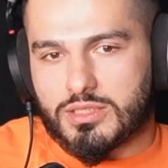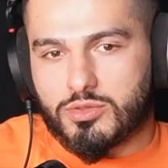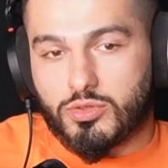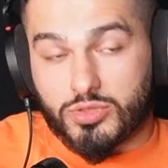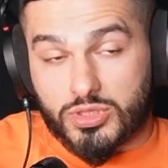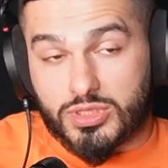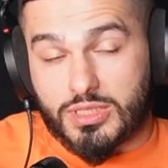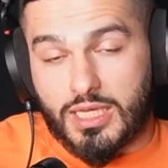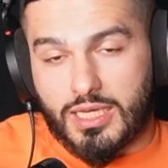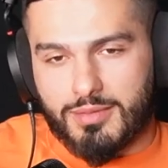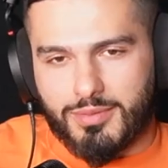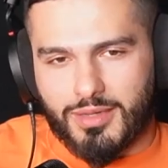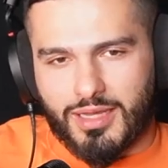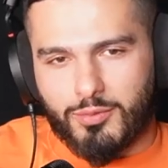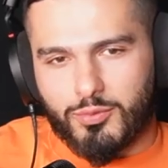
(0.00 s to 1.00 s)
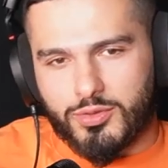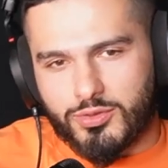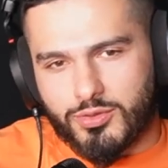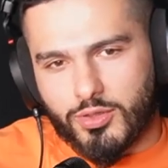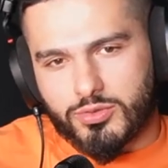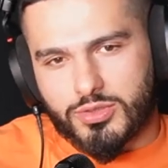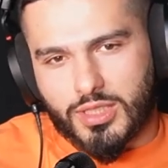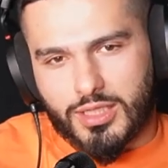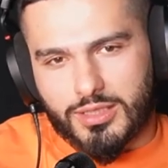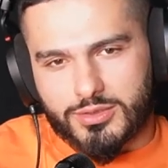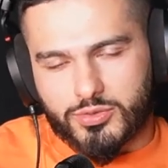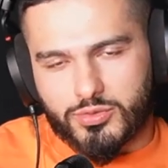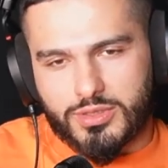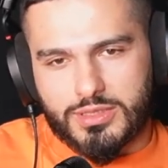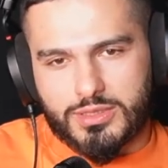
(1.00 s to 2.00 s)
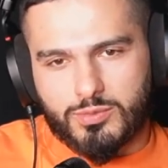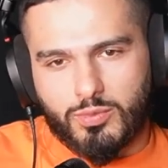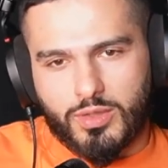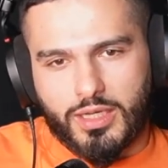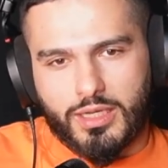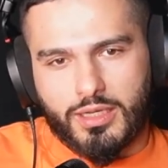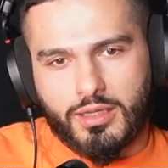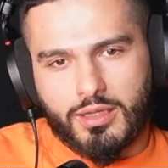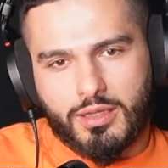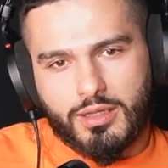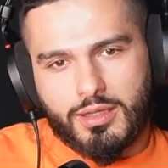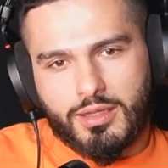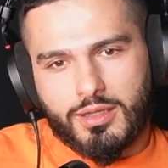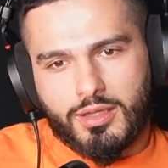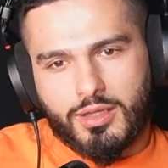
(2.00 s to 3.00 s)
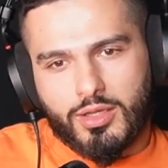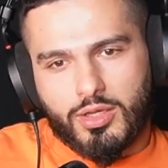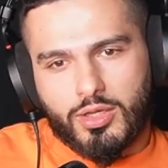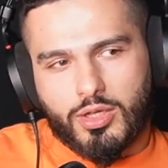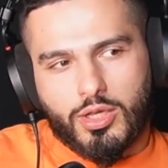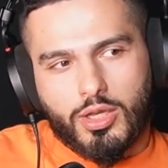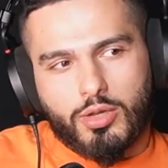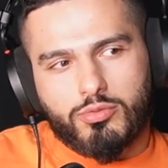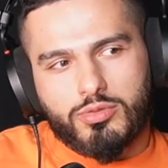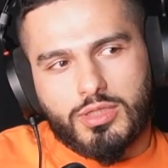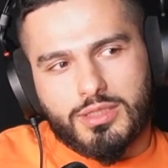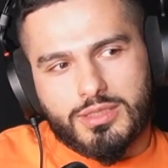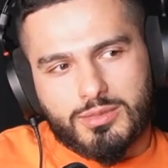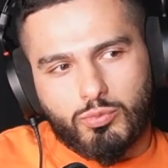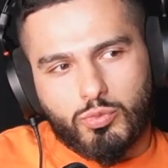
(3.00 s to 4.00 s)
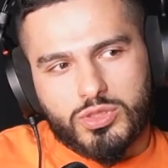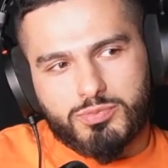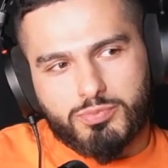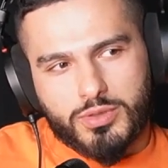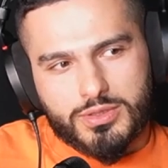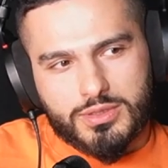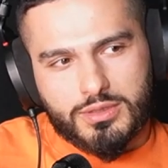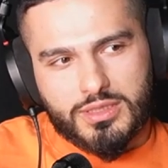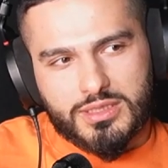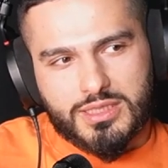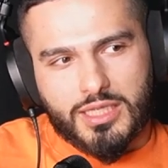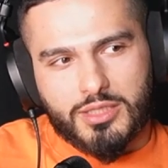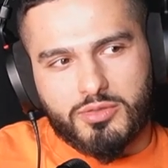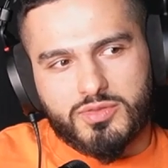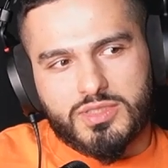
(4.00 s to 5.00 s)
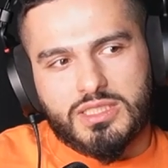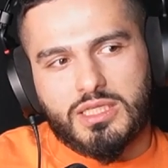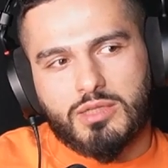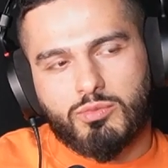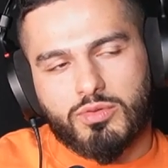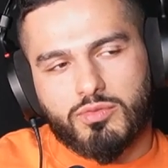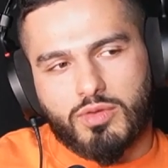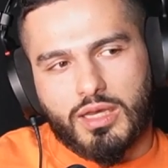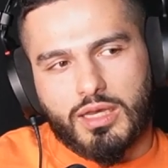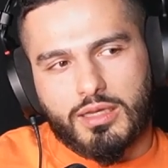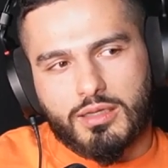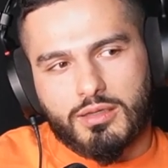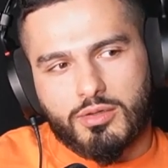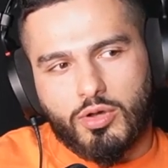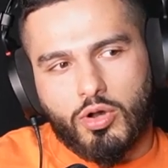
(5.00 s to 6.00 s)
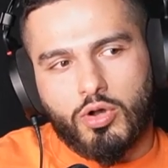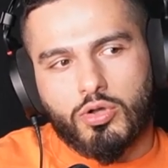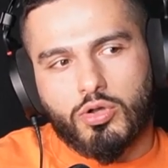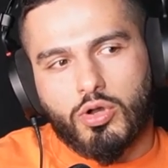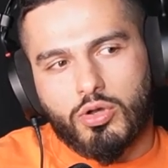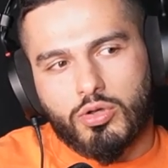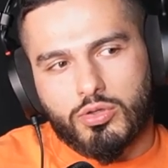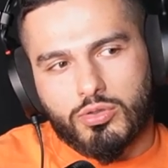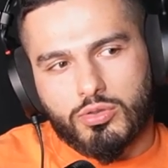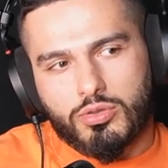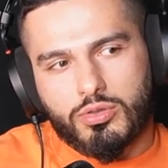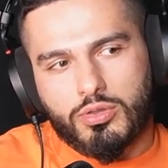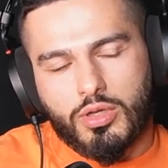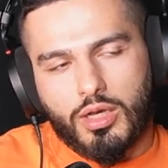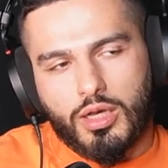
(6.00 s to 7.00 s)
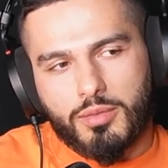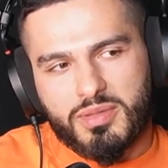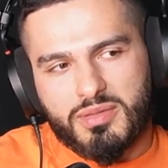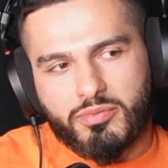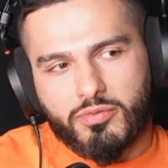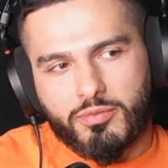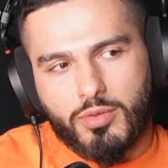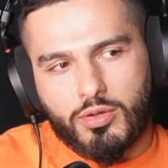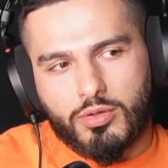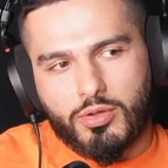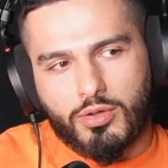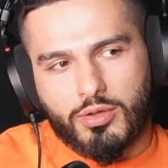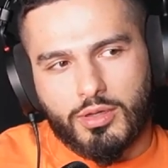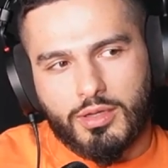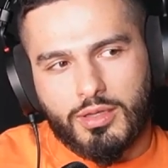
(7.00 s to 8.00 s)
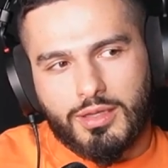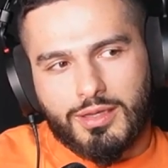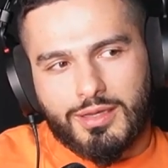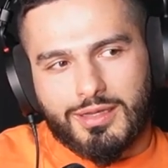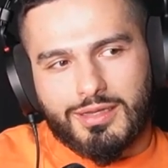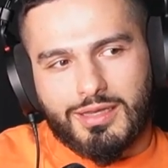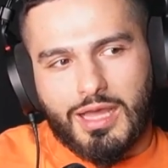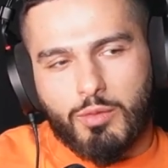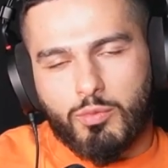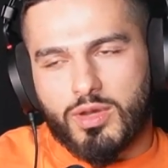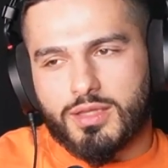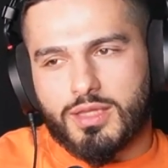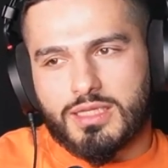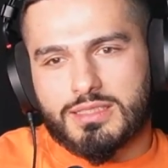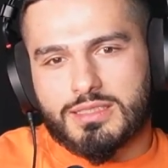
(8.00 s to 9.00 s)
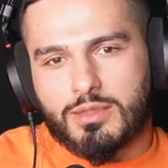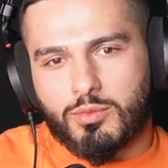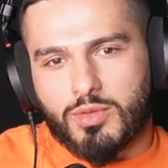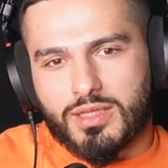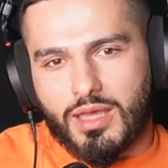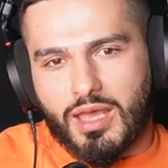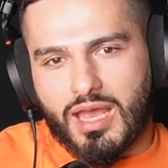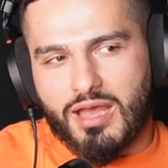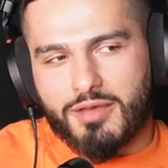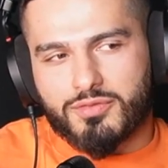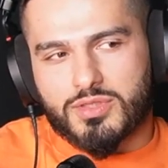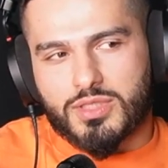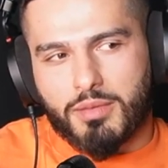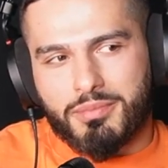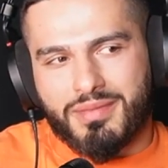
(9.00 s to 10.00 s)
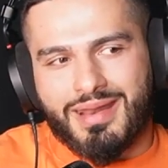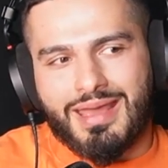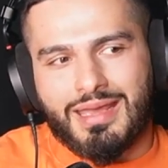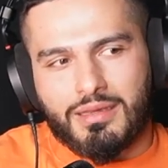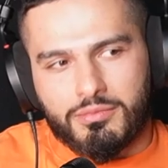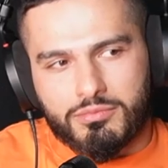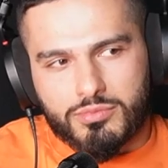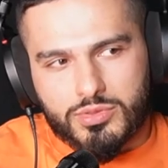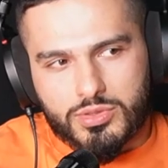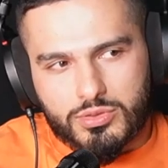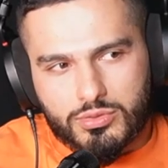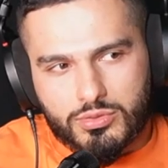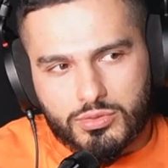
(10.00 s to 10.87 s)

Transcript: not just there, but like when you go to countries where colonialism was present, it's like you see it with like Hong Kong, people from Hong Kong, like where they have some names